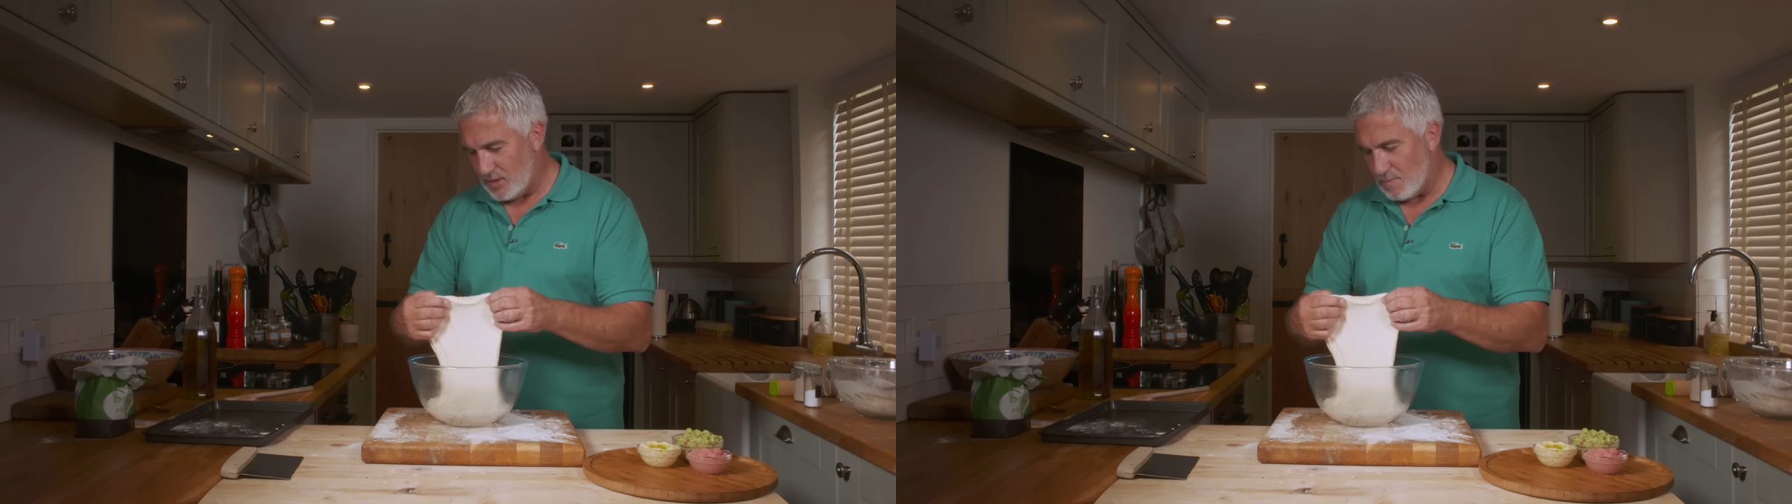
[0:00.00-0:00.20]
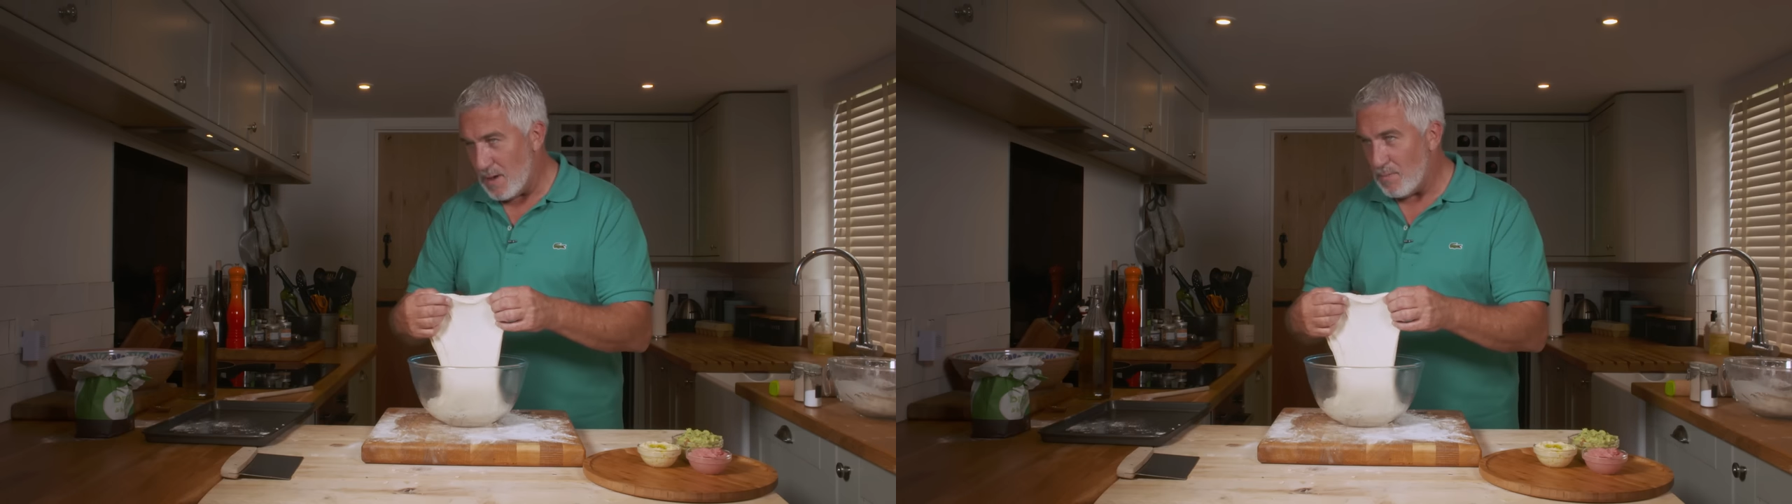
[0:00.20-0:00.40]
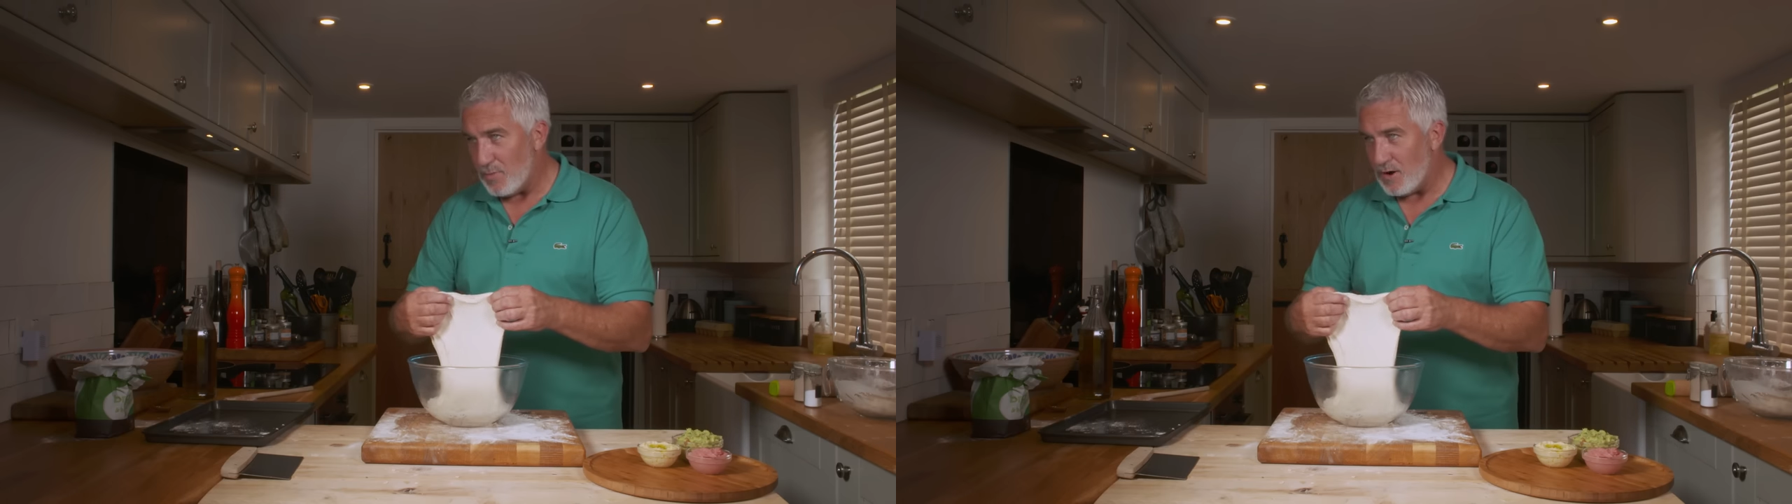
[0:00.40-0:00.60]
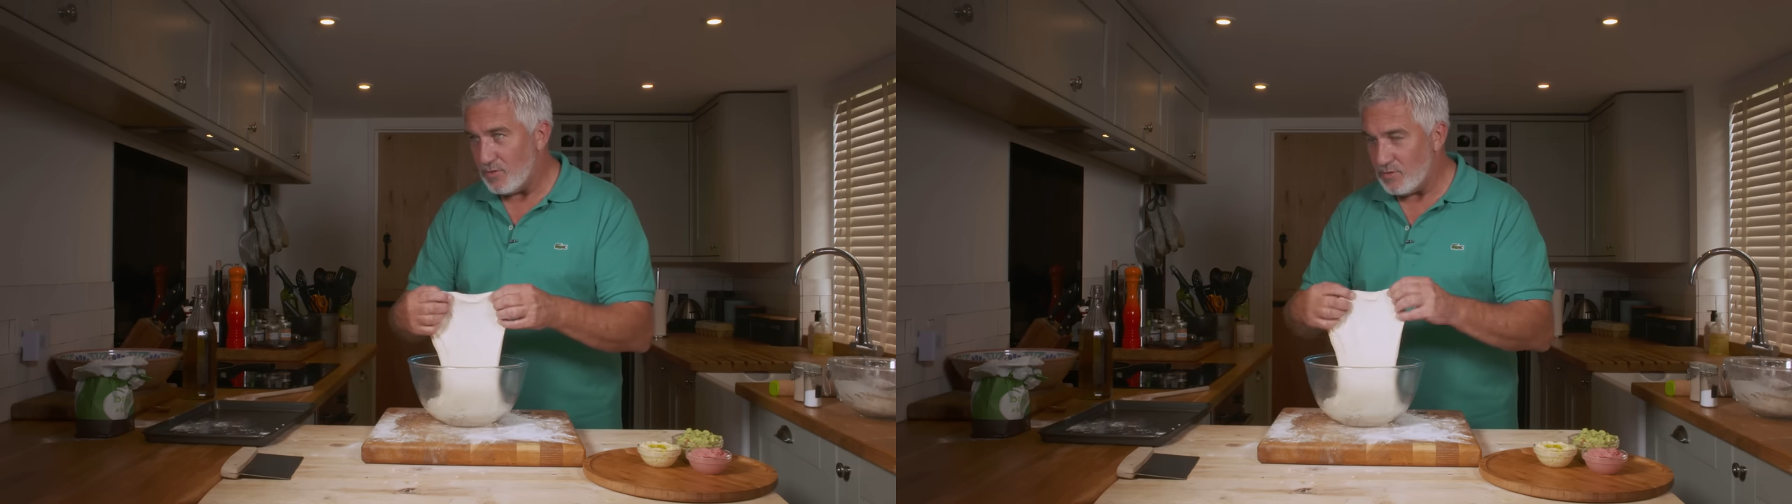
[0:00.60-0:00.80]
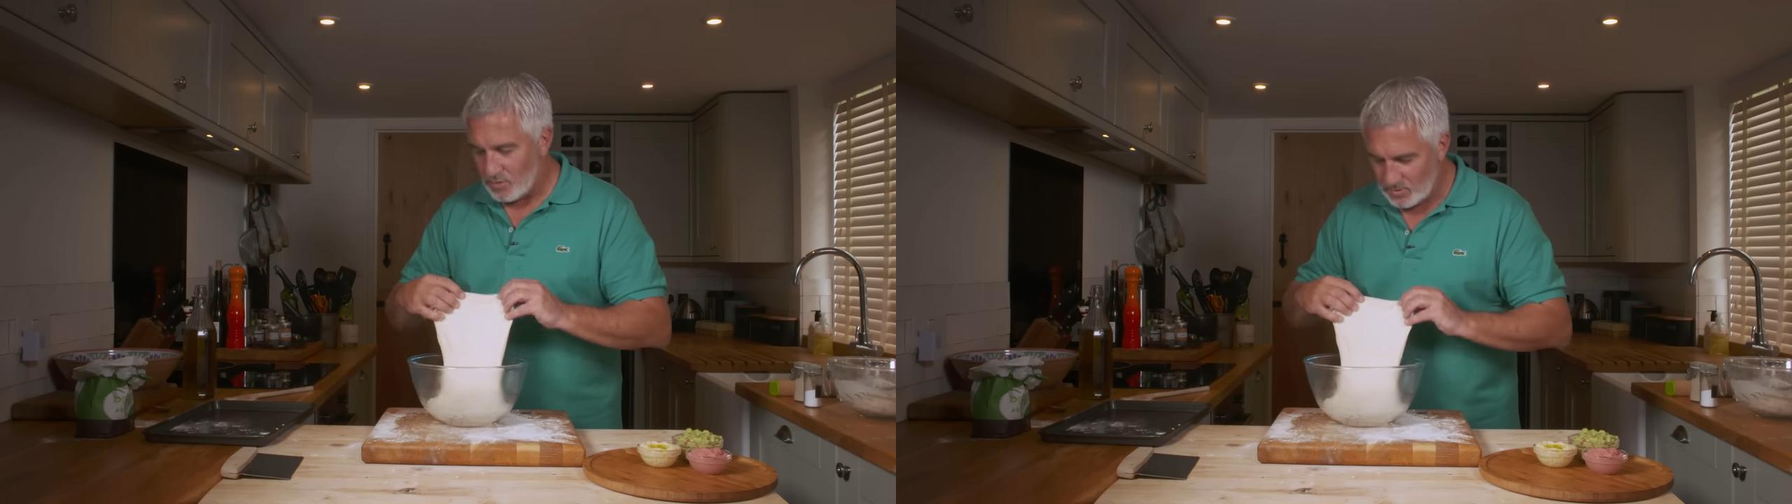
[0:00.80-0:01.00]
the
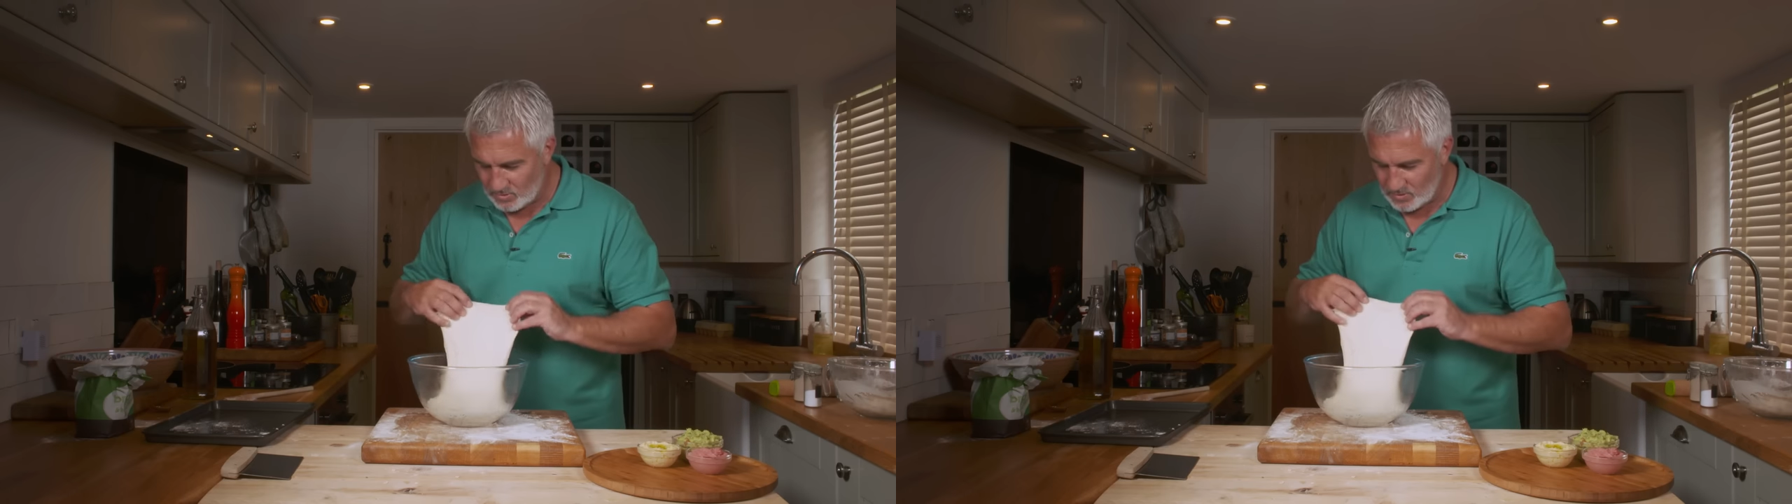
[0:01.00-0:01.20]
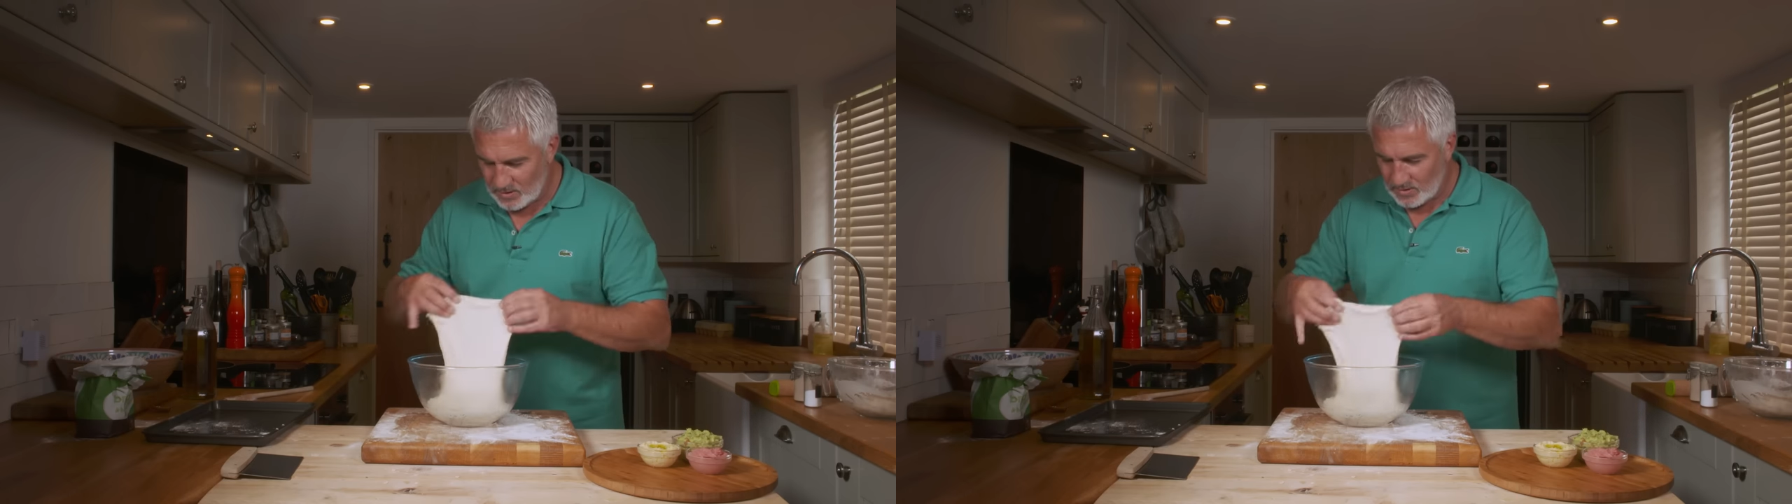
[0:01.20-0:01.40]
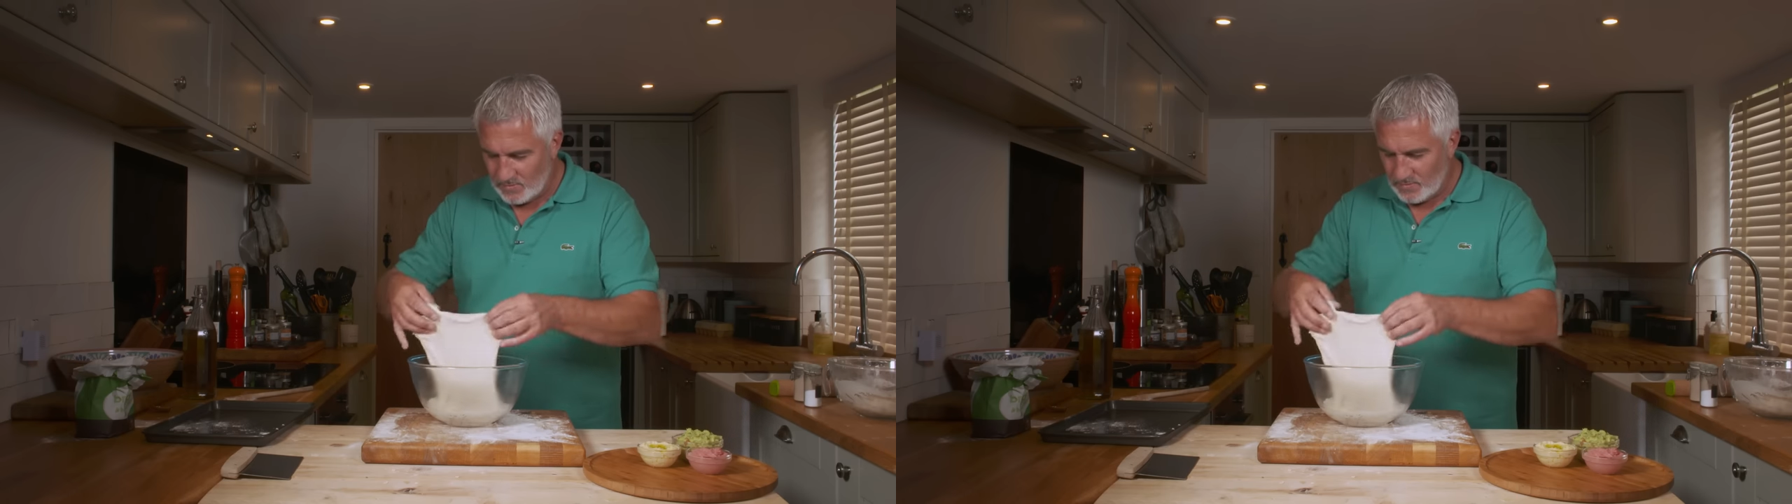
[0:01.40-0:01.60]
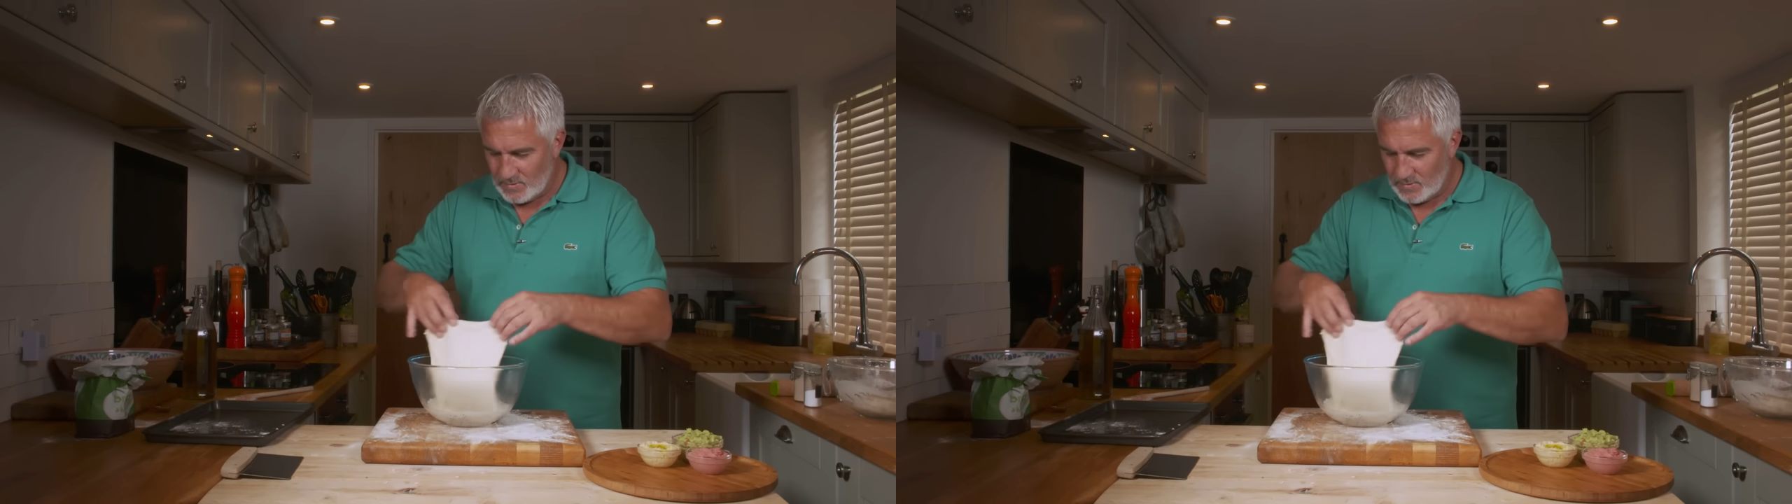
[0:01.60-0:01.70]
membrane through it as well.